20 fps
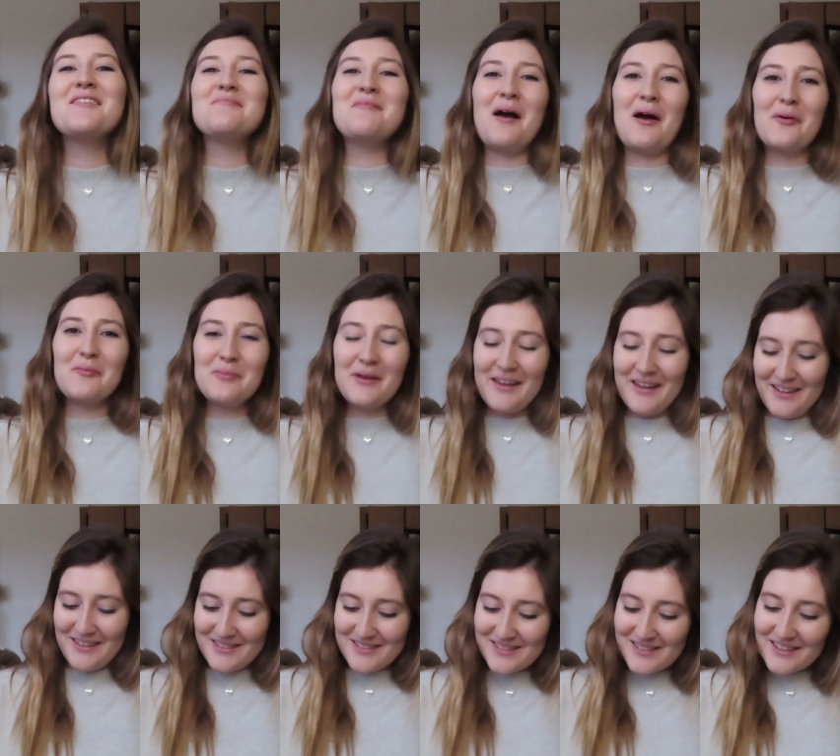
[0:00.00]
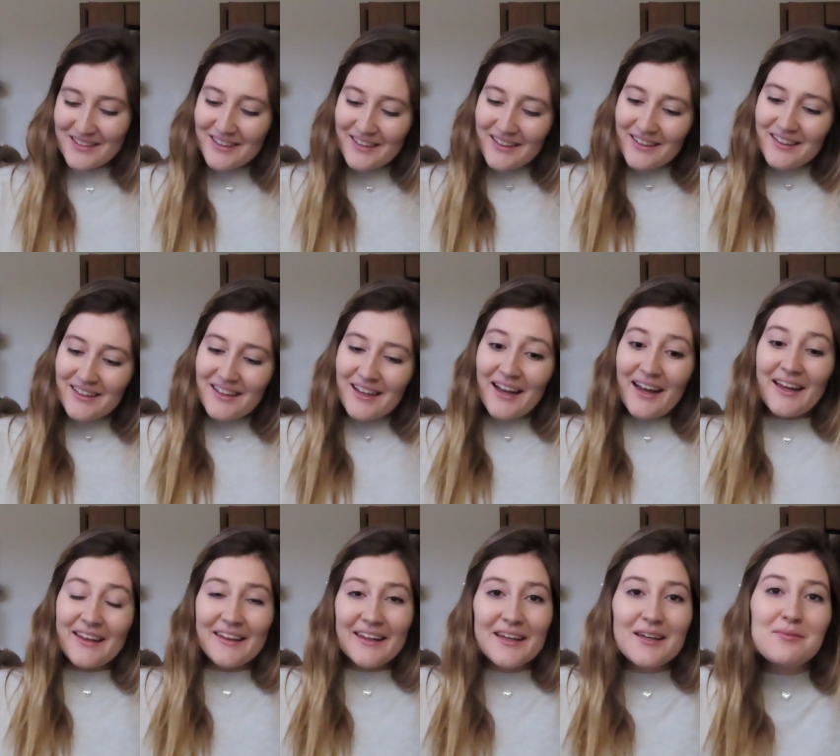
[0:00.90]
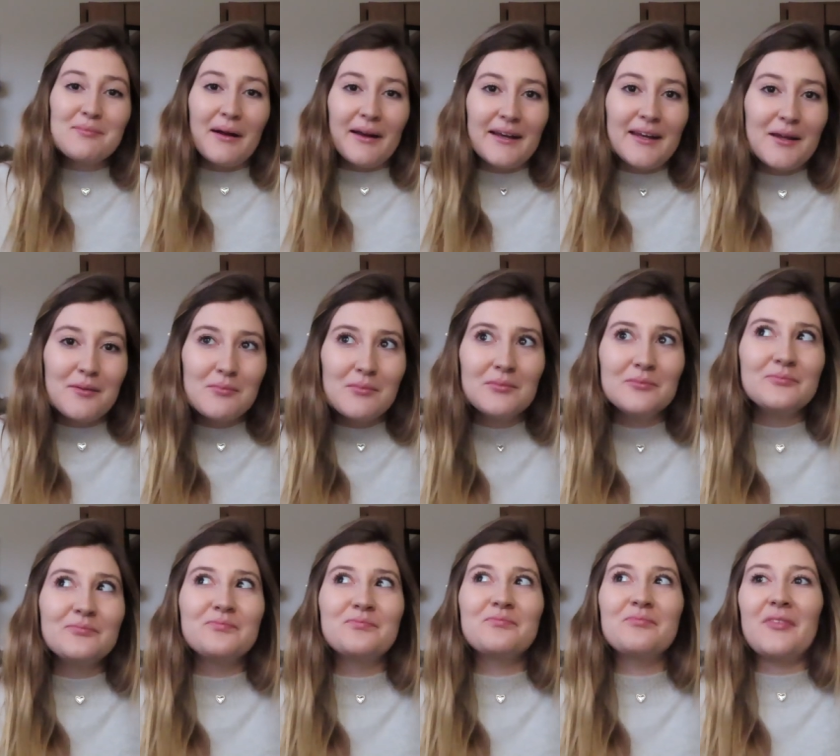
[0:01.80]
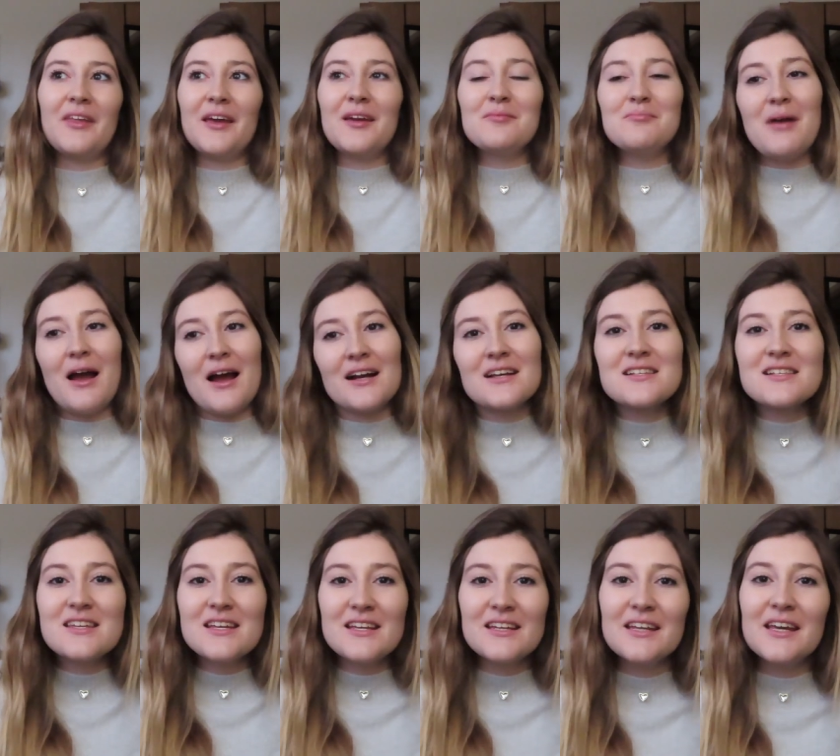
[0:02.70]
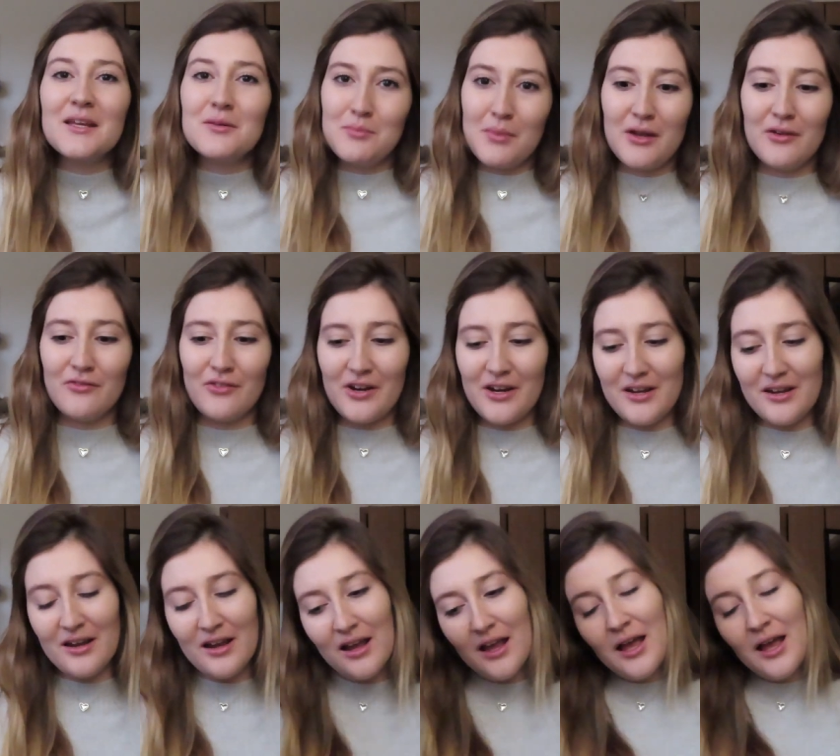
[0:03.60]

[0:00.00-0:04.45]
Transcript: come out because I like my name, like Maxton and Mavry.